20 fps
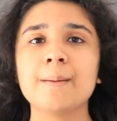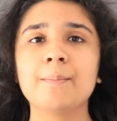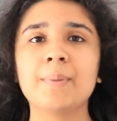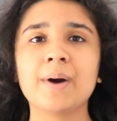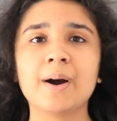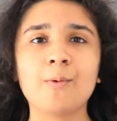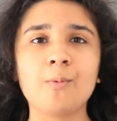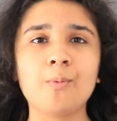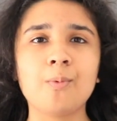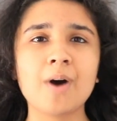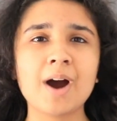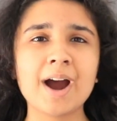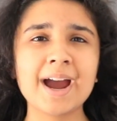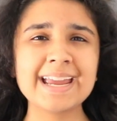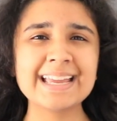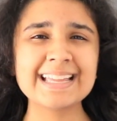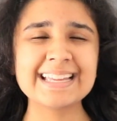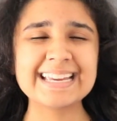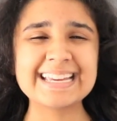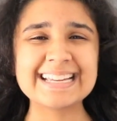But
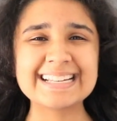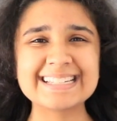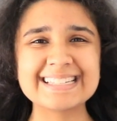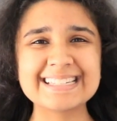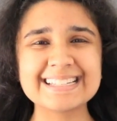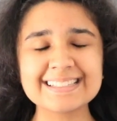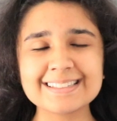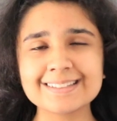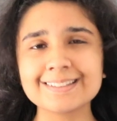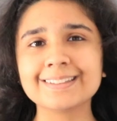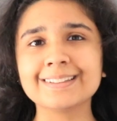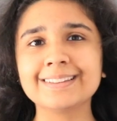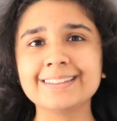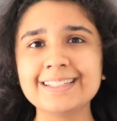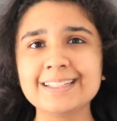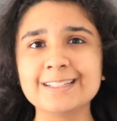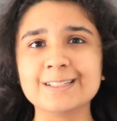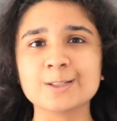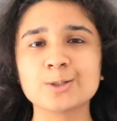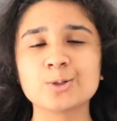why it doesn't
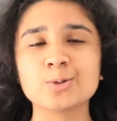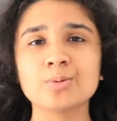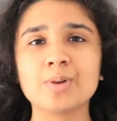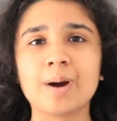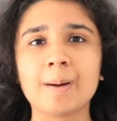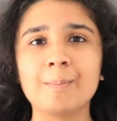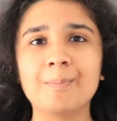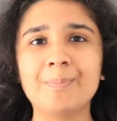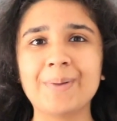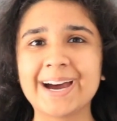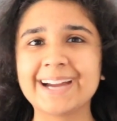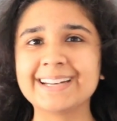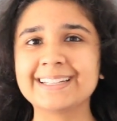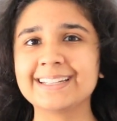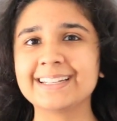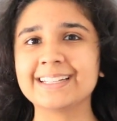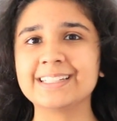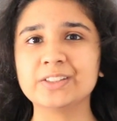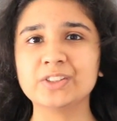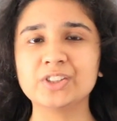lead to a bad
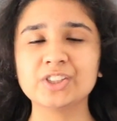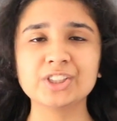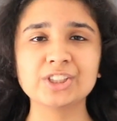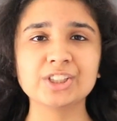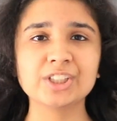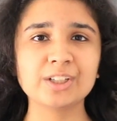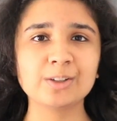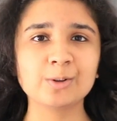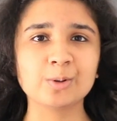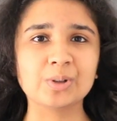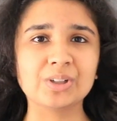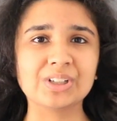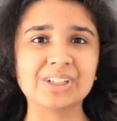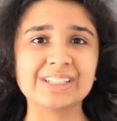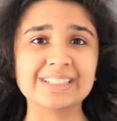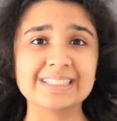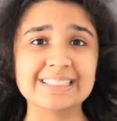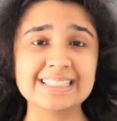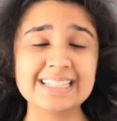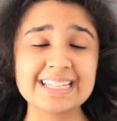condition or
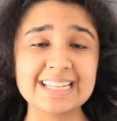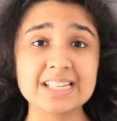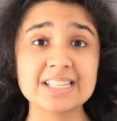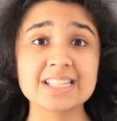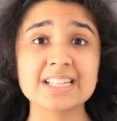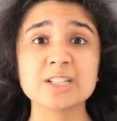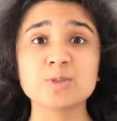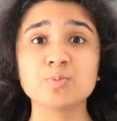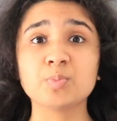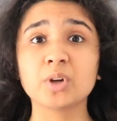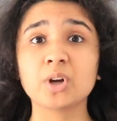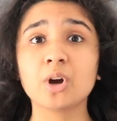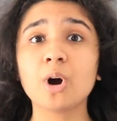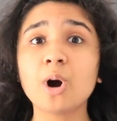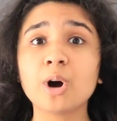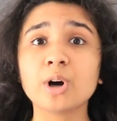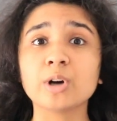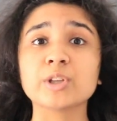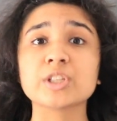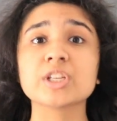disease is
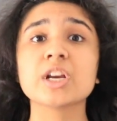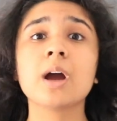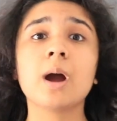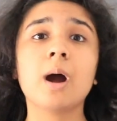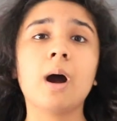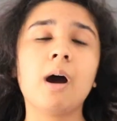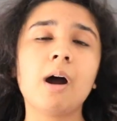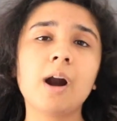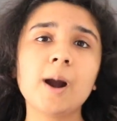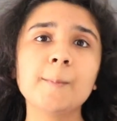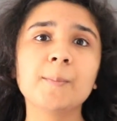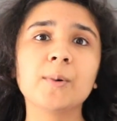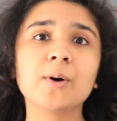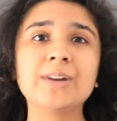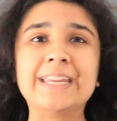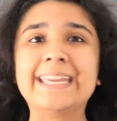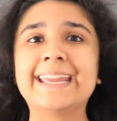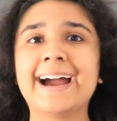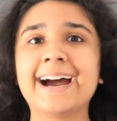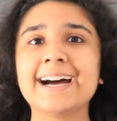because our
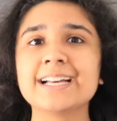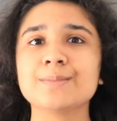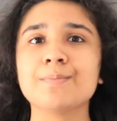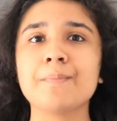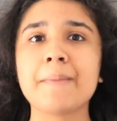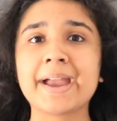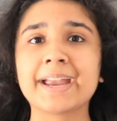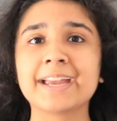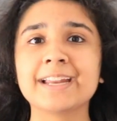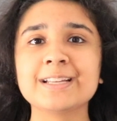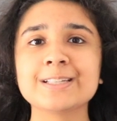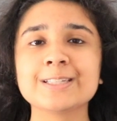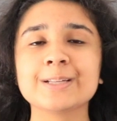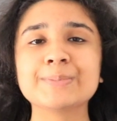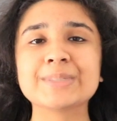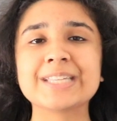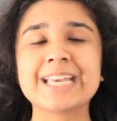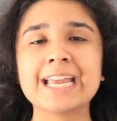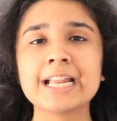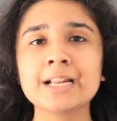body has
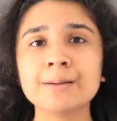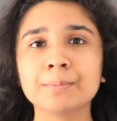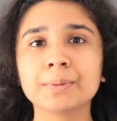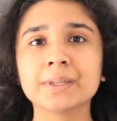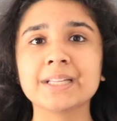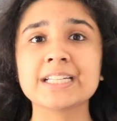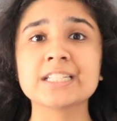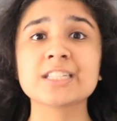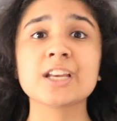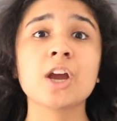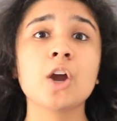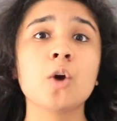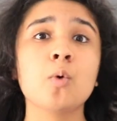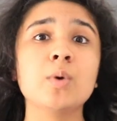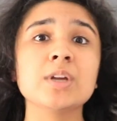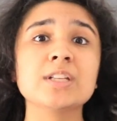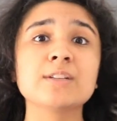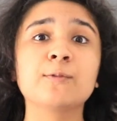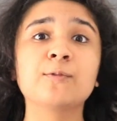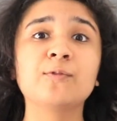mechanisms in place
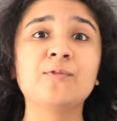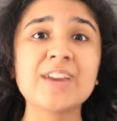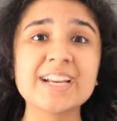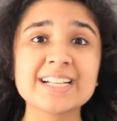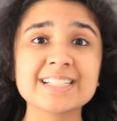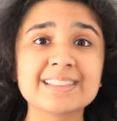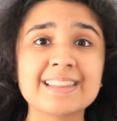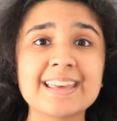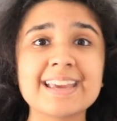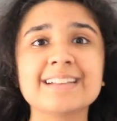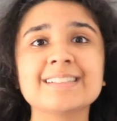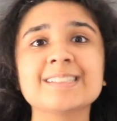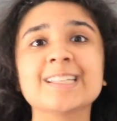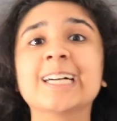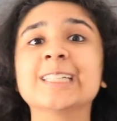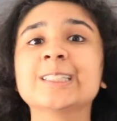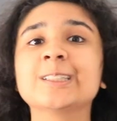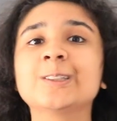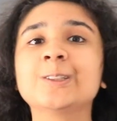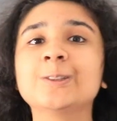which fix things
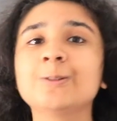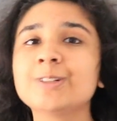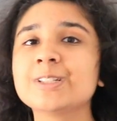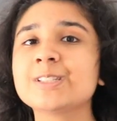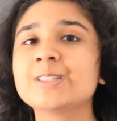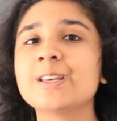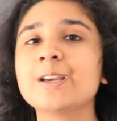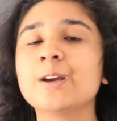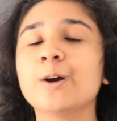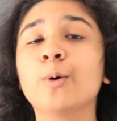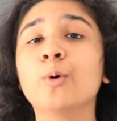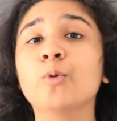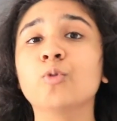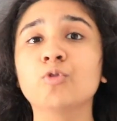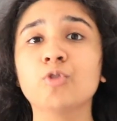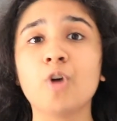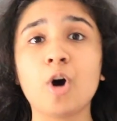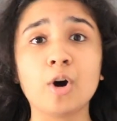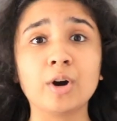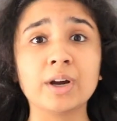as soon as they go
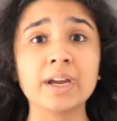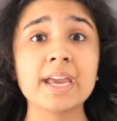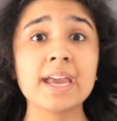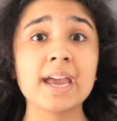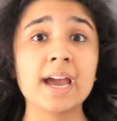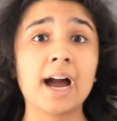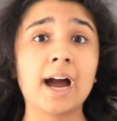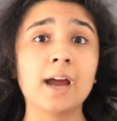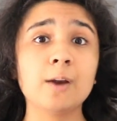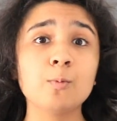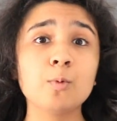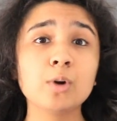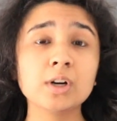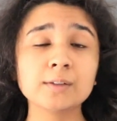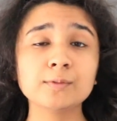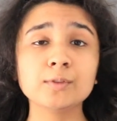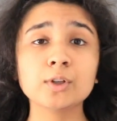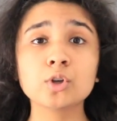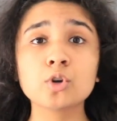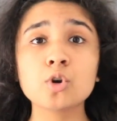wrong. And one
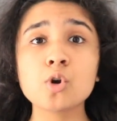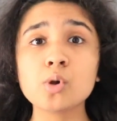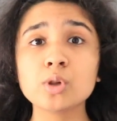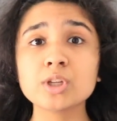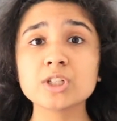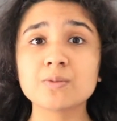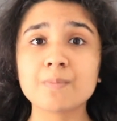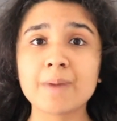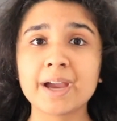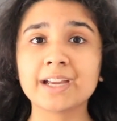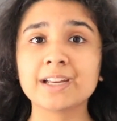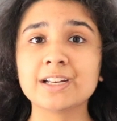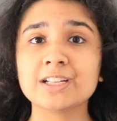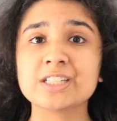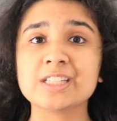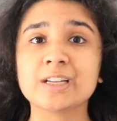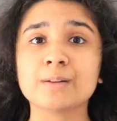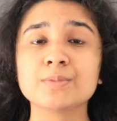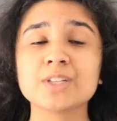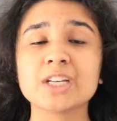of the coolest
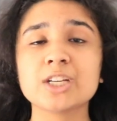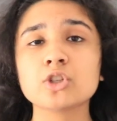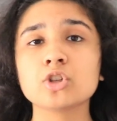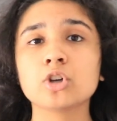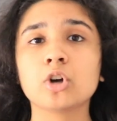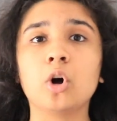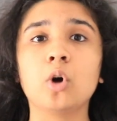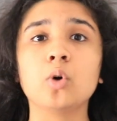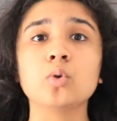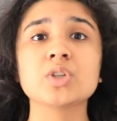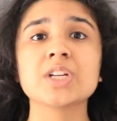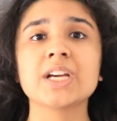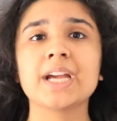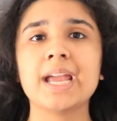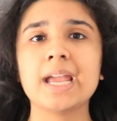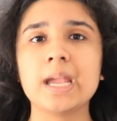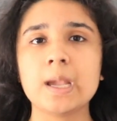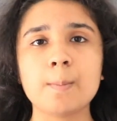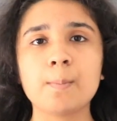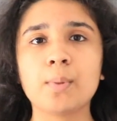mechanisms is called
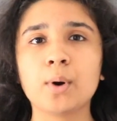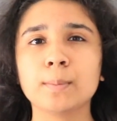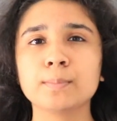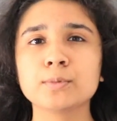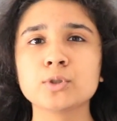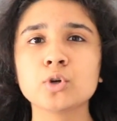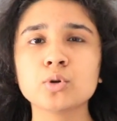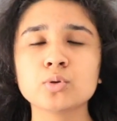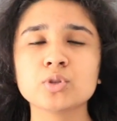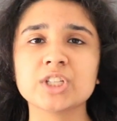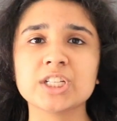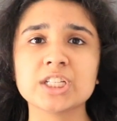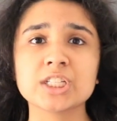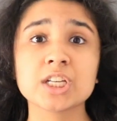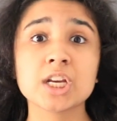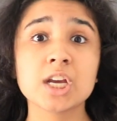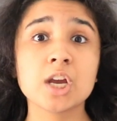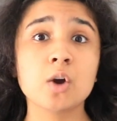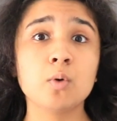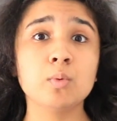
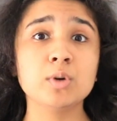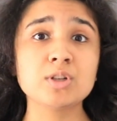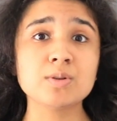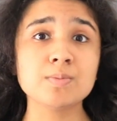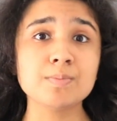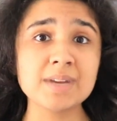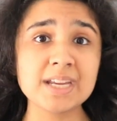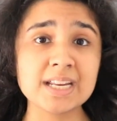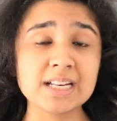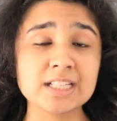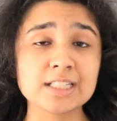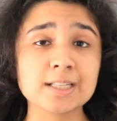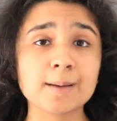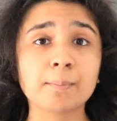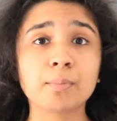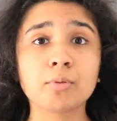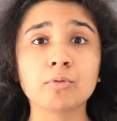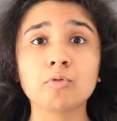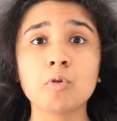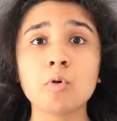apoptosis, which means
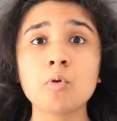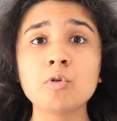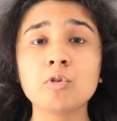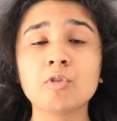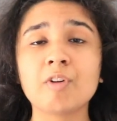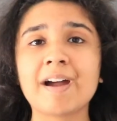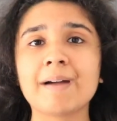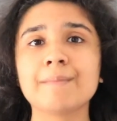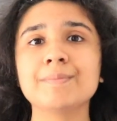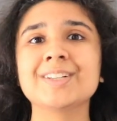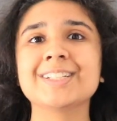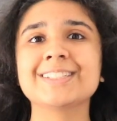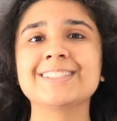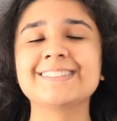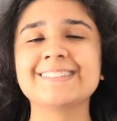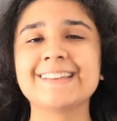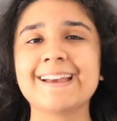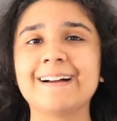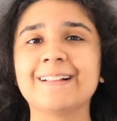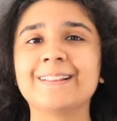programmed
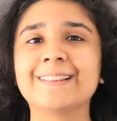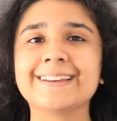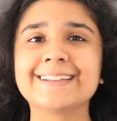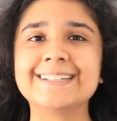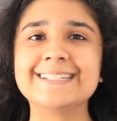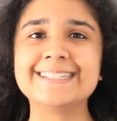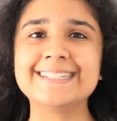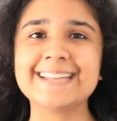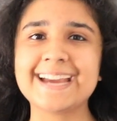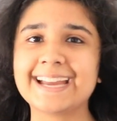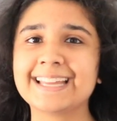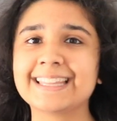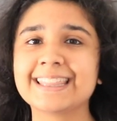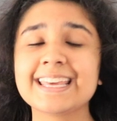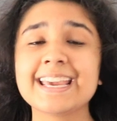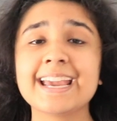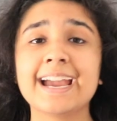cell death.